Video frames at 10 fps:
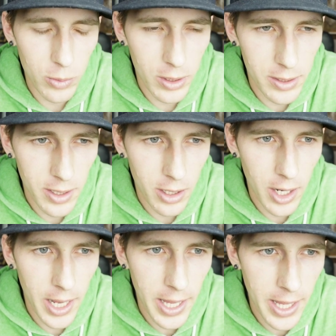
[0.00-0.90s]
wellness
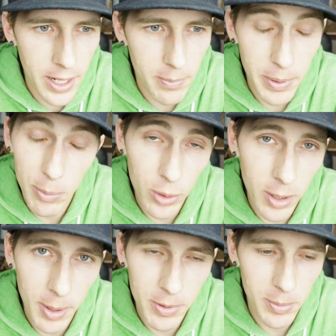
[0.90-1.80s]
center, and people would
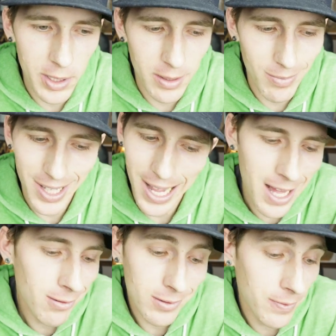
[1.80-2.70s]
come up to me and be like,
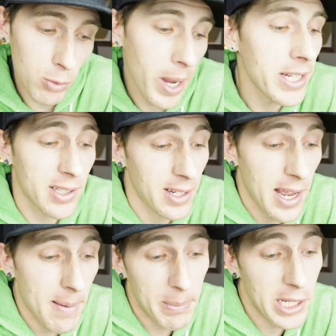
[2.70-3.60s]
I don't lift weights
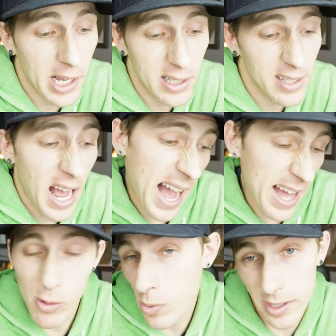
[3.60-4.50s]
because
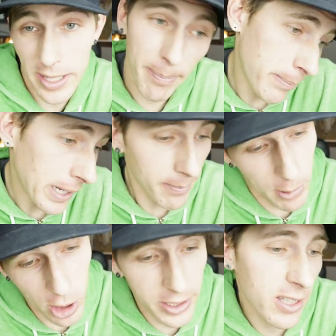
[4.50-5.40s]
I don't want to get big and
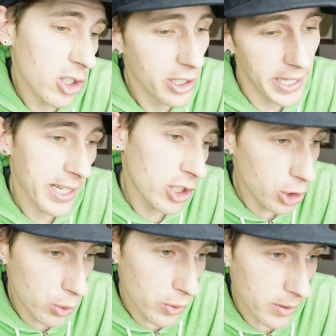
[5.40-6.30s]
bulky and look like a
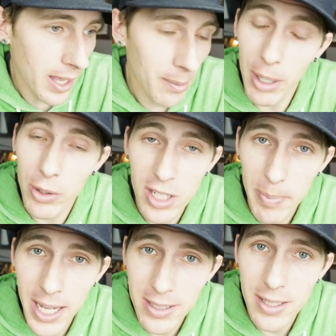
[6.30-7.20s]
dude. And my
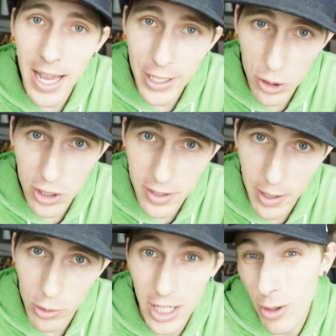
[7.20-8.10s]
response, I used to
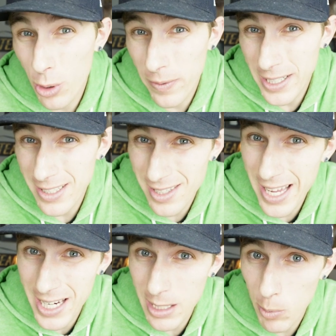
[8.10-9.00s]
say, which I don't know if I can
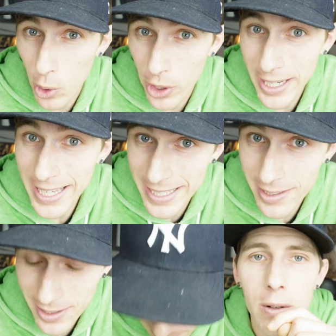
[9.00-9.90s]
say it anymore,
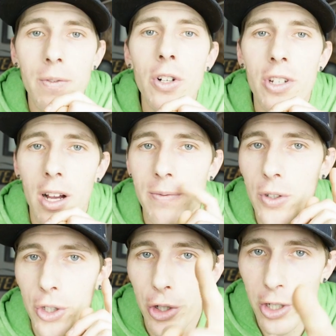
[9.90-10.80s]
is first off,
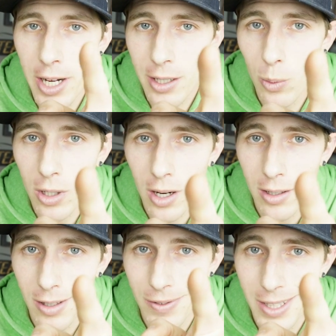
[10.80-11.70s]
you're not going to work
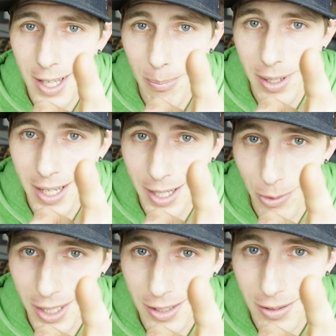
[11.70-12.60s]
hard enough to get that big,
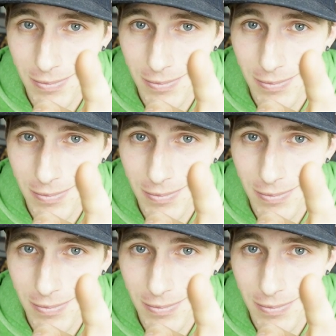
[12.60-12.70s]
anyways.